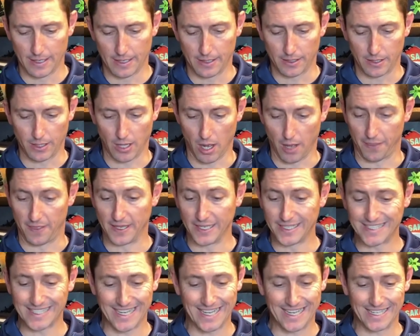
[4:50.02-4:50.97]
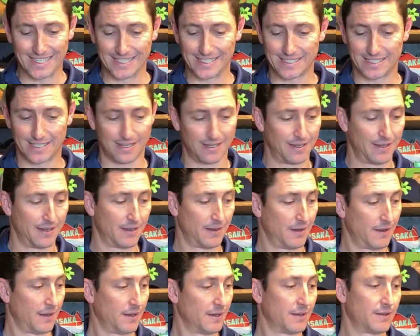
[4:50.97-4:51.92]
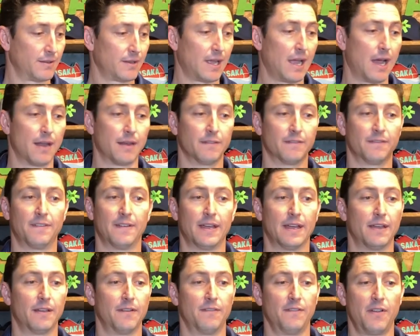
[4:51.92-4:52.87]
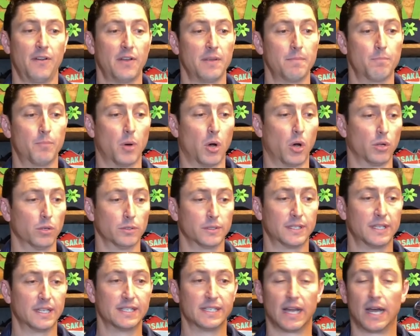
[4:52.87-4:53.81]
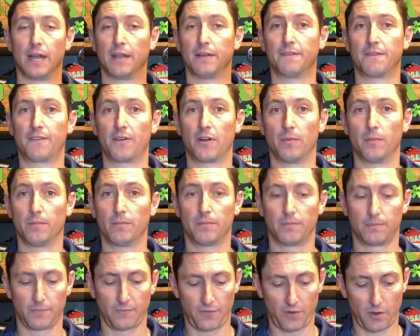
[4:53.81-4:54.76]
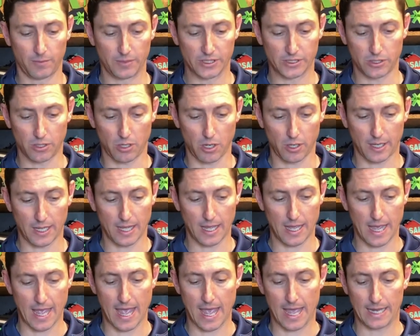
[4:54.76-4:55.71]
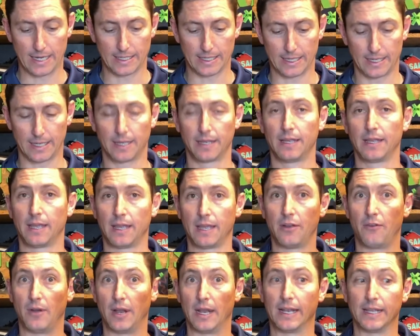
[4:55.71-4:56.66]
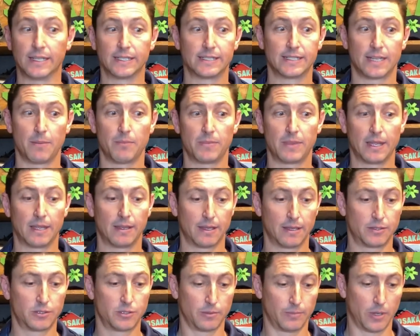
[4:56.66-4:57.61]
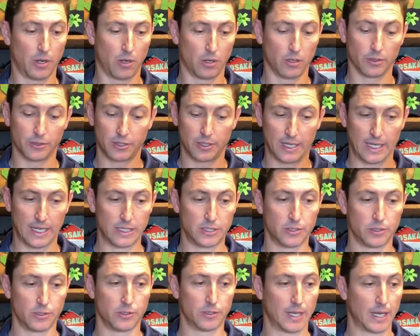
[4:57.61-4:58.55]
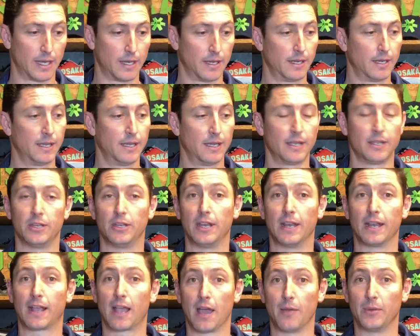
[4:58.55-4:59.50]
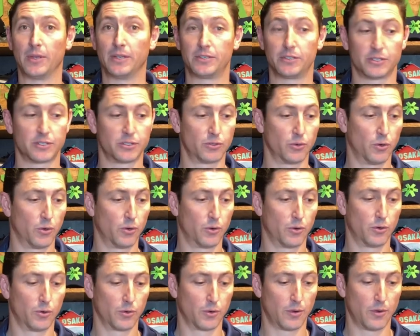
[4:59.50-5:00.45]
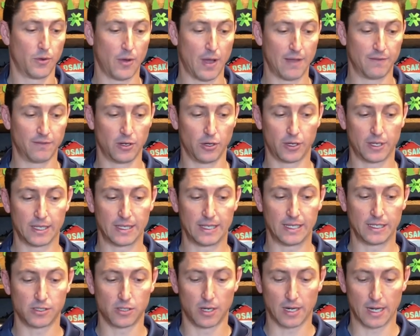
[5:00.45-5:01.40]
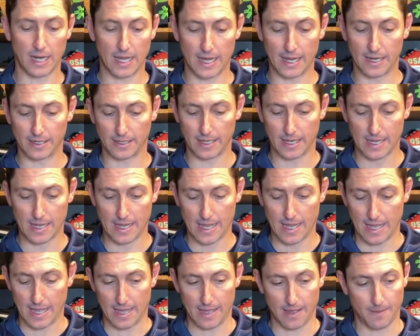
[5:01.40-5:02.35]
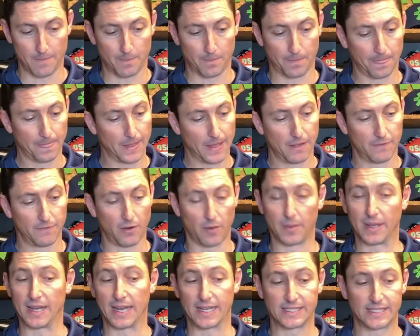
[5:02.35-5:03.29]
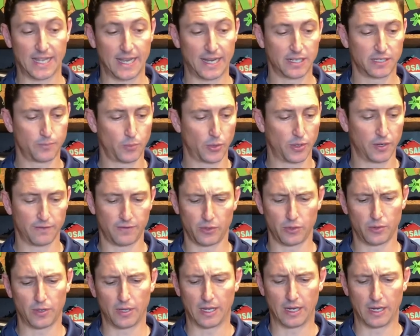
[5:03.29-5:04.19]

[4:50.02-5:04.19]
yeah, this is kind of a very bold design from Osaka, and it really is something that to behold. You need you need to come into store or have a look at these online. From an aesthetics point of view, it